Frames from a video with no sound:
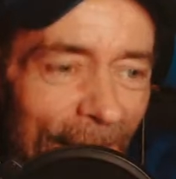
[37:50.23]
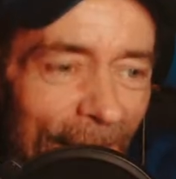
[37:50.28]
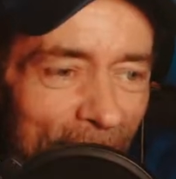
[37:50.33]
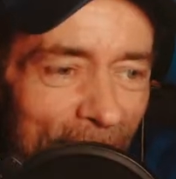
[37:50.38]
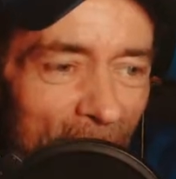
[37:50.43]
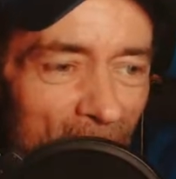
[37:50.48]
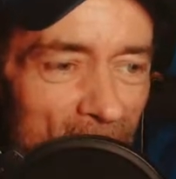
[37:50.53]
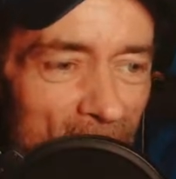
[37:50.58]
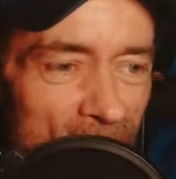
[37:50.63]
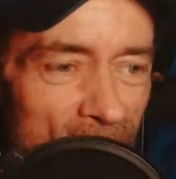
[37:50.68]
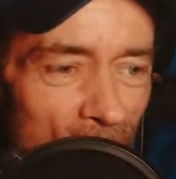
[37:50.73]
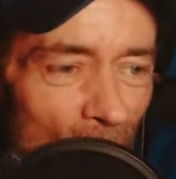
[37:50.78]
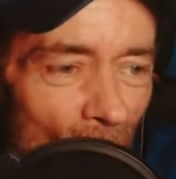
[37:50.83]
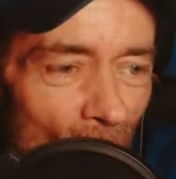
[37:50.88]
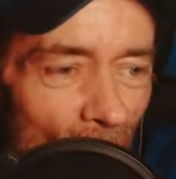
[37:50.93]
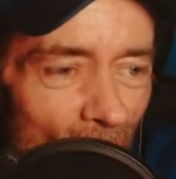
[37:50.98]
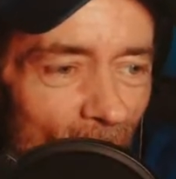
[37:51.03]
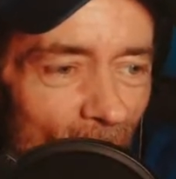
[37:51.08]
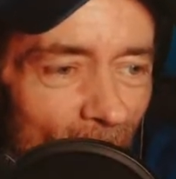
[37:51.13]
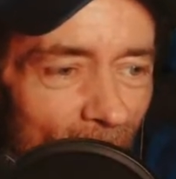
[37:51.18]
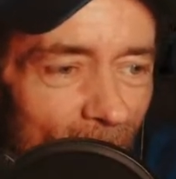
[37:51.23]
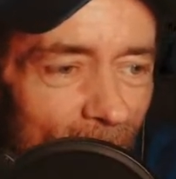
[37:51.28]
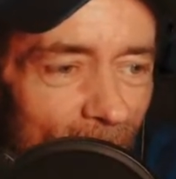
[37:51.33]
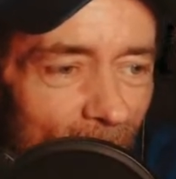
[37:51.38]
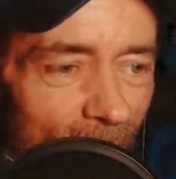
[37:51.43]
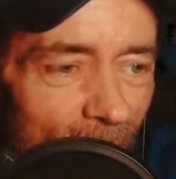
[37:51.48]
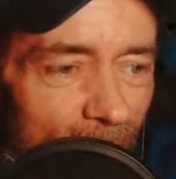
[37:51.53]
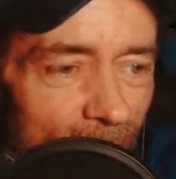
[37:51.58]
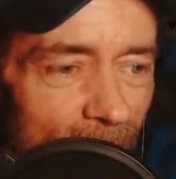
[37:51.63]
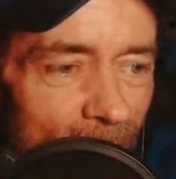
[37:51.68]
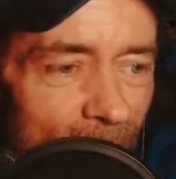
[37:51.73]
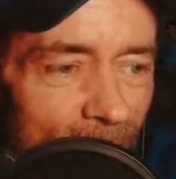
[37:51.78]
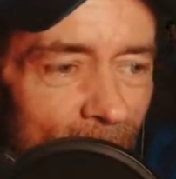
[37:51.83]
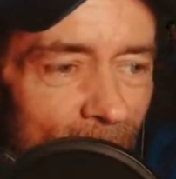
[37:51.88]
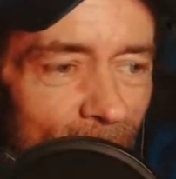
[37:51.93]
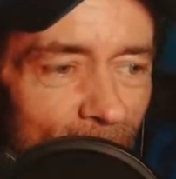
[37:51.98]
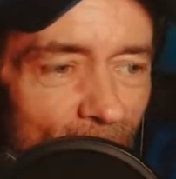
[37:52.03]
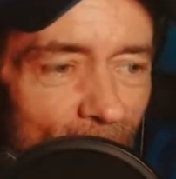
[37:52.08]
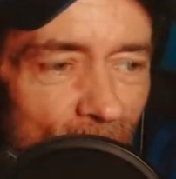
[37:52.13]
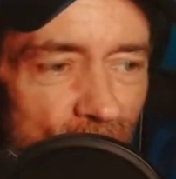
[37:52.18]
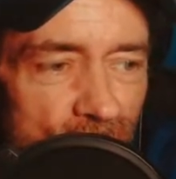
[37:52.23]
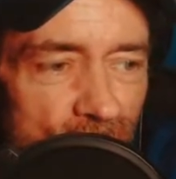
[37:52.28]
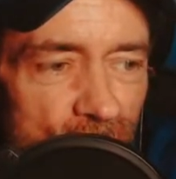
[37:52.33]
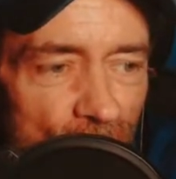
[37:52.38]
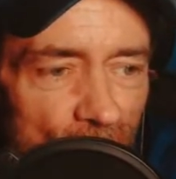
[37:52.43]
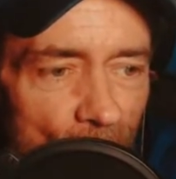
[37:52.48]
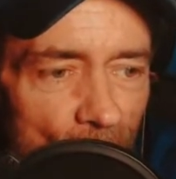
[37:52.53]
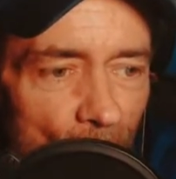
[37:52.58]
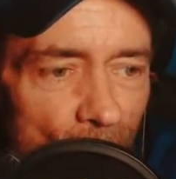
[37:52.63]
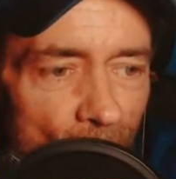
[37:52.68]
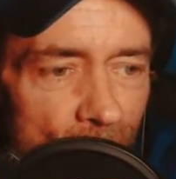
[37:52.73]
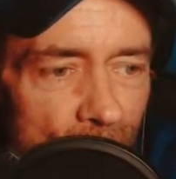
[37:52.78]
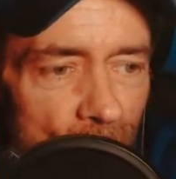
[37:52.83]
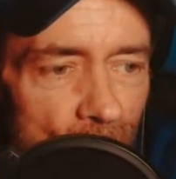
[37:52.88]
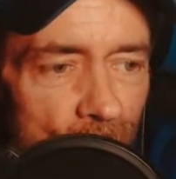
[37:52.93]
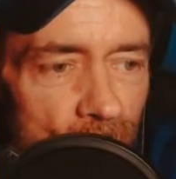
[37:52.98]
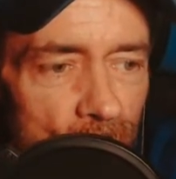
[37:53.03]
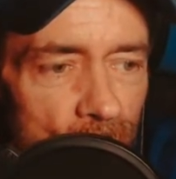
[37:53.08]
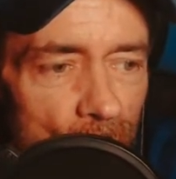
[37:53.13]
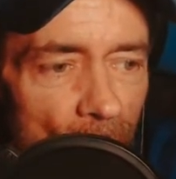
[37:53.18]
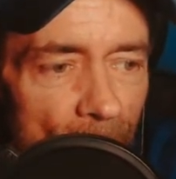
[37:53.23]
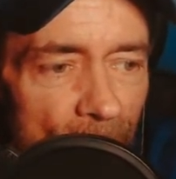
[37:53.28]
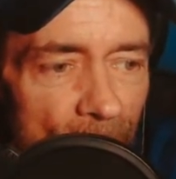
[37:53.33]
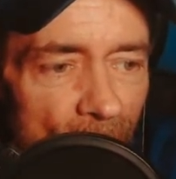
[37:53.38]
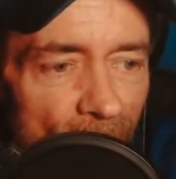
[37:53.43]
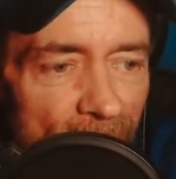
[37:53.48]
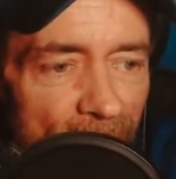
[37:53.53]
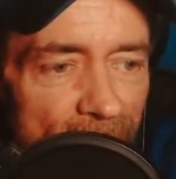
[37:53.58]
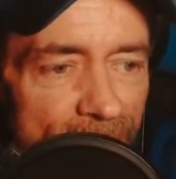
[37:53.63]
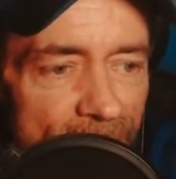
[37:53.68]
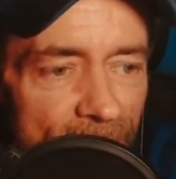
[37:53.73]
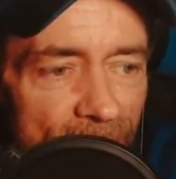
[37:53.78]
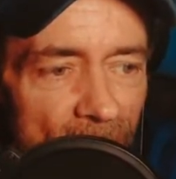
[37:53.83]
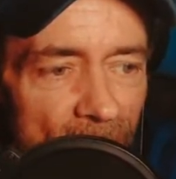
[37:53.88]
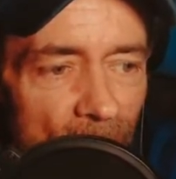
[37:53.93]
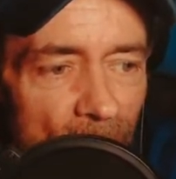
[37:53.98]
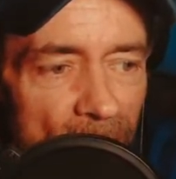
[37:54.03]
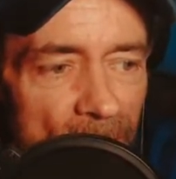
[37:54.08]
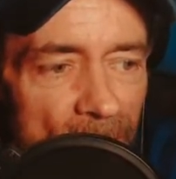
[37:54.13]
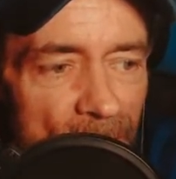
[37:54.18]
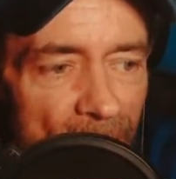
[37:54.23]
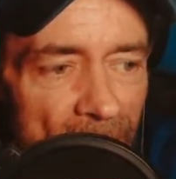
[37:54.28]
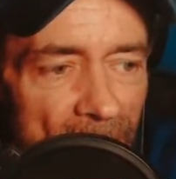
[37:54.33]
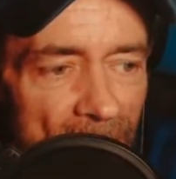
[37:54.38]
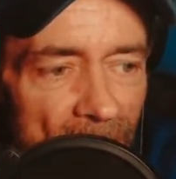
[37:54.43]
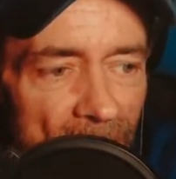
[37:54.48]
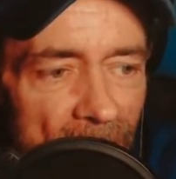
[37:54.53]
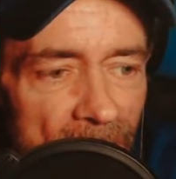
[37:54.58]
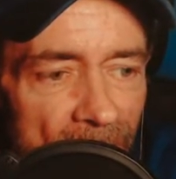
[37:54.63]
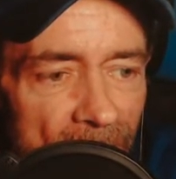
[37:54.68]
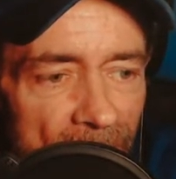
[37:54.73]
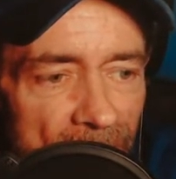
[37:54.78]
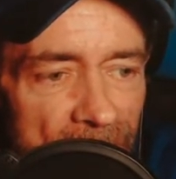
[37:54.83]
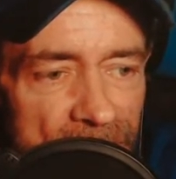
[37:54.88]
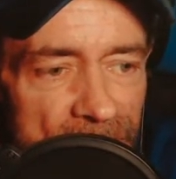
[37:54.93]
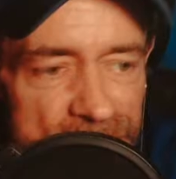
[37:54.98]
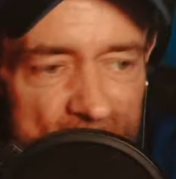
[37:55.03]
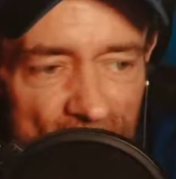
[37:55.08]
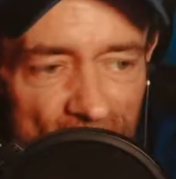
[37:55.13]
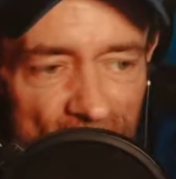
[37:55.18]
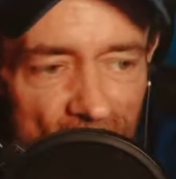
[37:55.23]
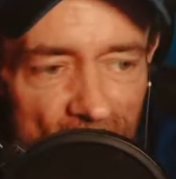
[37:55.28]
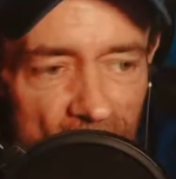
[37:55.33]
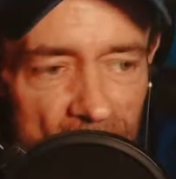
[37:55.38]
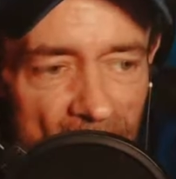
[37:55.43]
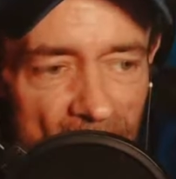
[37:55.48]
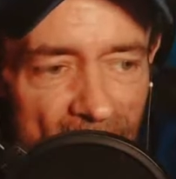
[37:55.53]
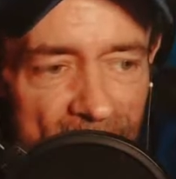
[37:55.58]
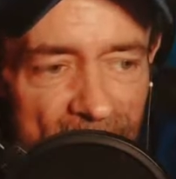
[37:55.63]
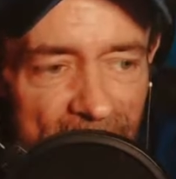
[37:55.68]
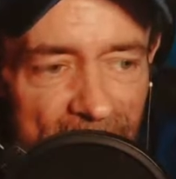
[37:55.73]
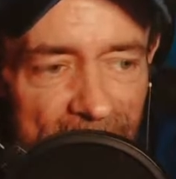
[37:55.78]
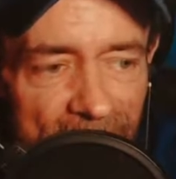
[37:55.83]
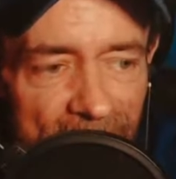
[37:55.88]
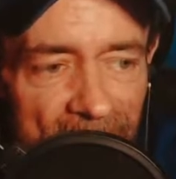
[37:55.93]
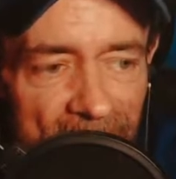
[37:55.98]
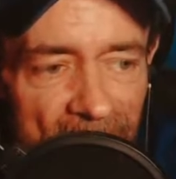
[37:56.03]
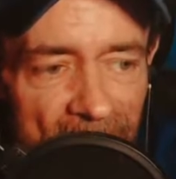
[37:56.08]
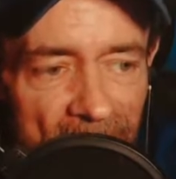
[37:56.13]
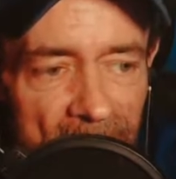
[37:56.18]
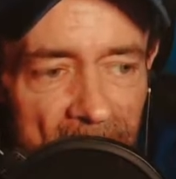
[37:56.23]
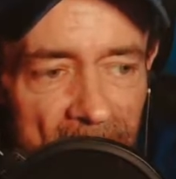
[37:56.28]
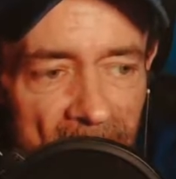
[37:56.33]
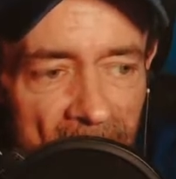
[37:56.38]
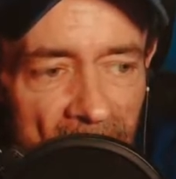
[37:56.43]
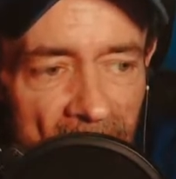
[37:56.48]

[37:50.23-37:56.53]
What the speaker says: What else we got going on in there? Jeannie Winders, you know I'm related to the Queen of England. Check out my maiden name.